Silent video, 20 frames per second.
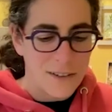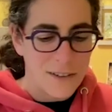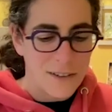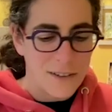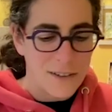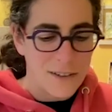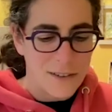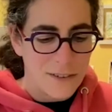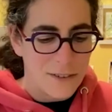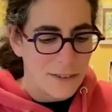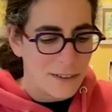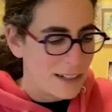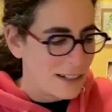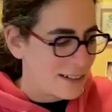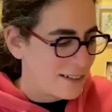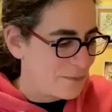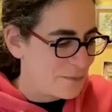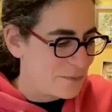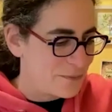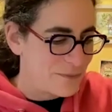like
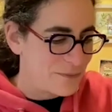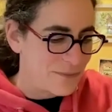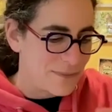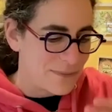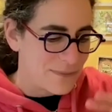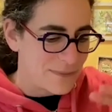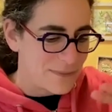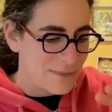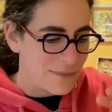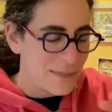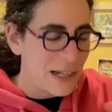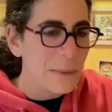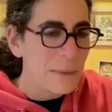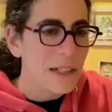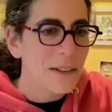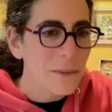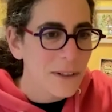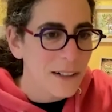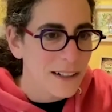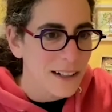I mean,
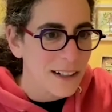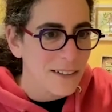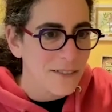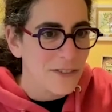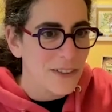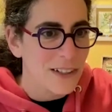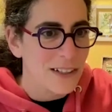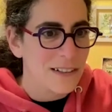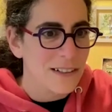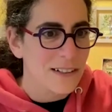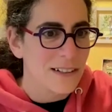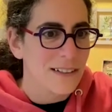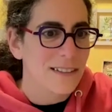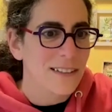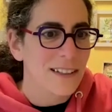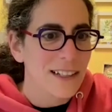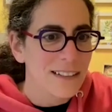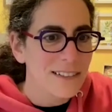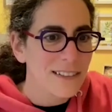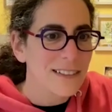you work on features,
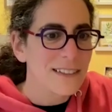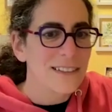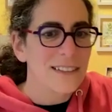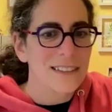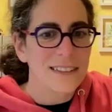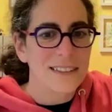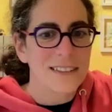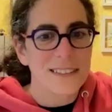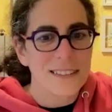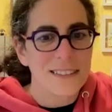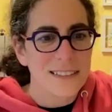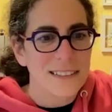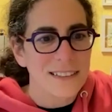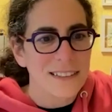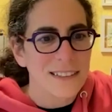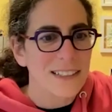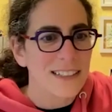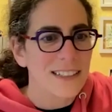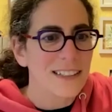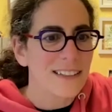like just to
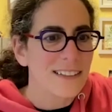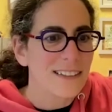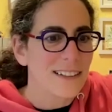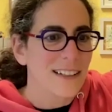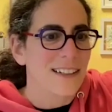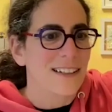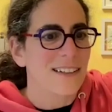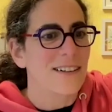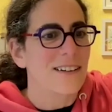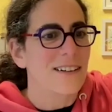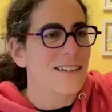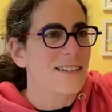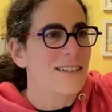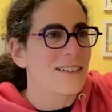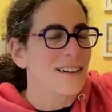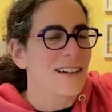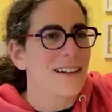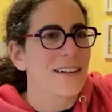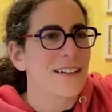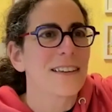see like
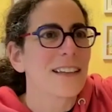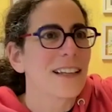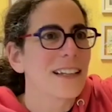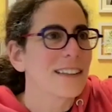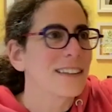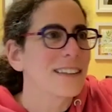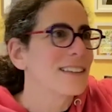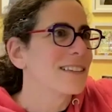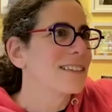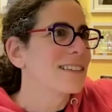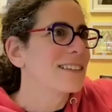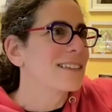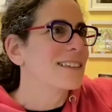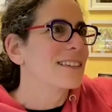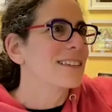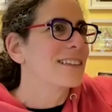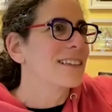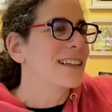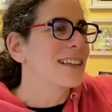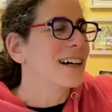all like
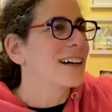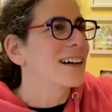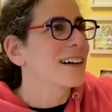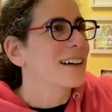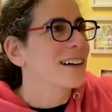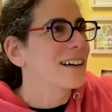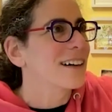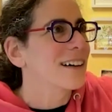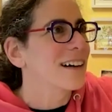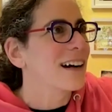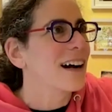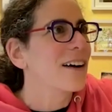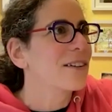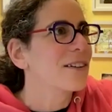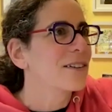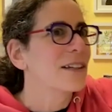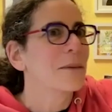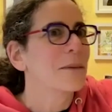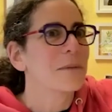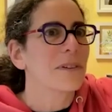how
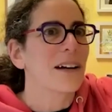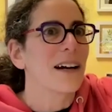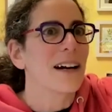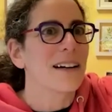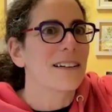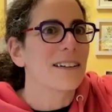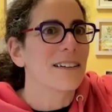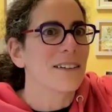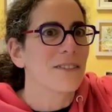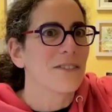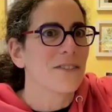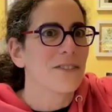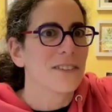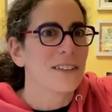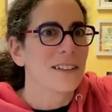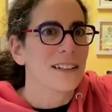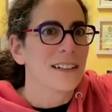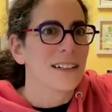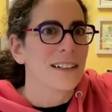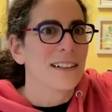you keep track of
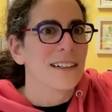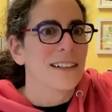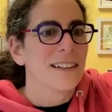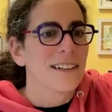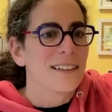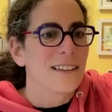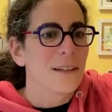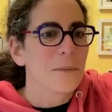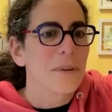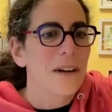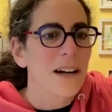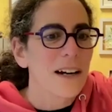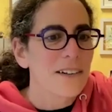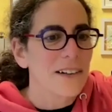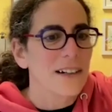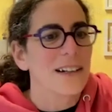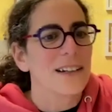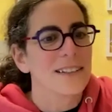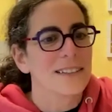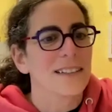the
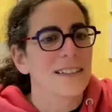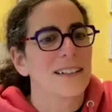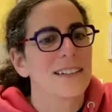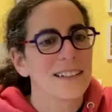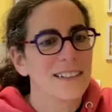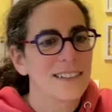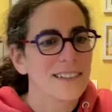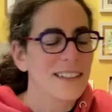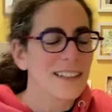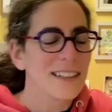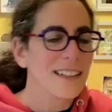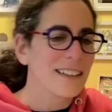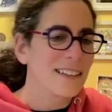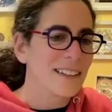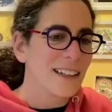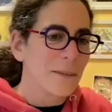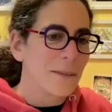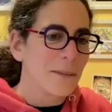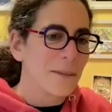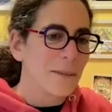progress on each
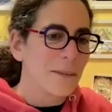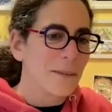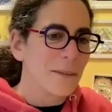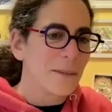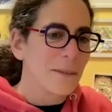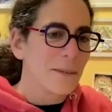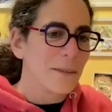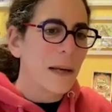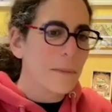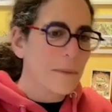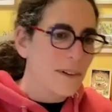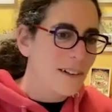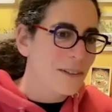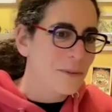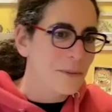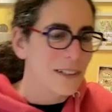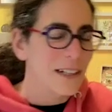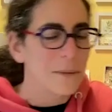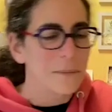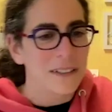scene, like papers
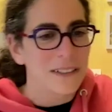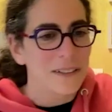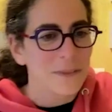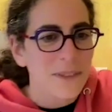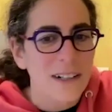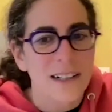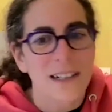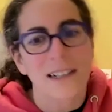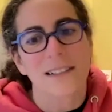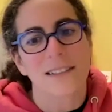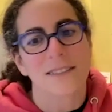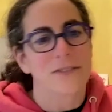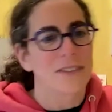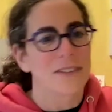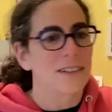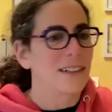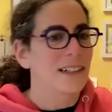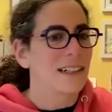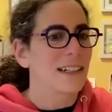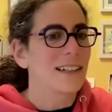were taped to the wall
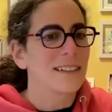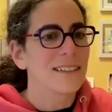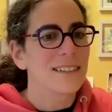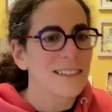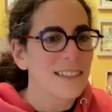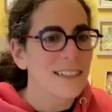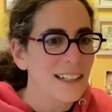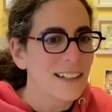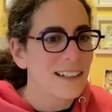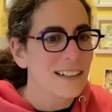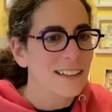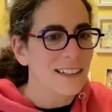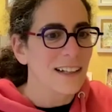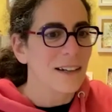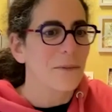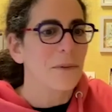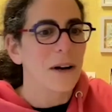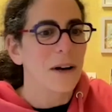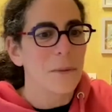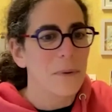for like each scene and like
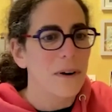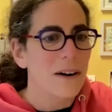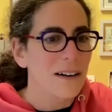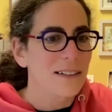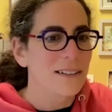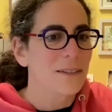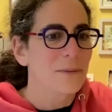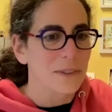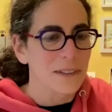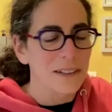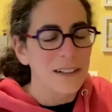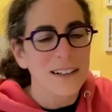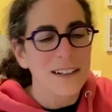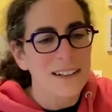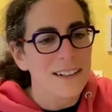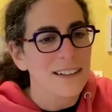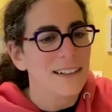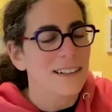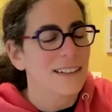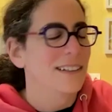what parts were
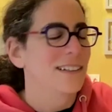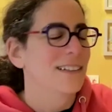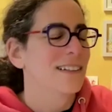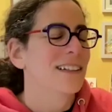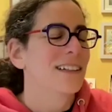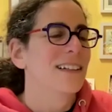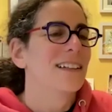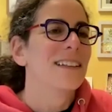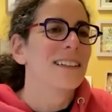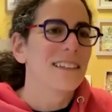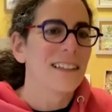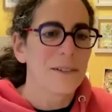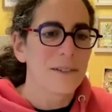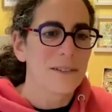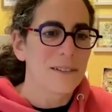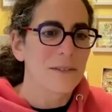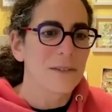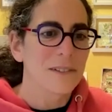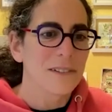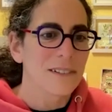done, and that
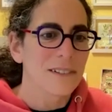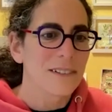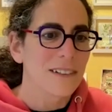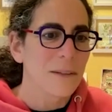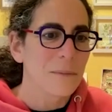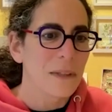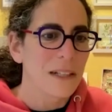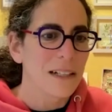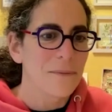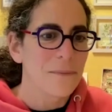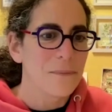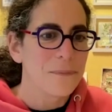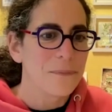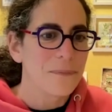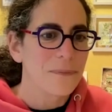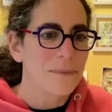was cool. I mean,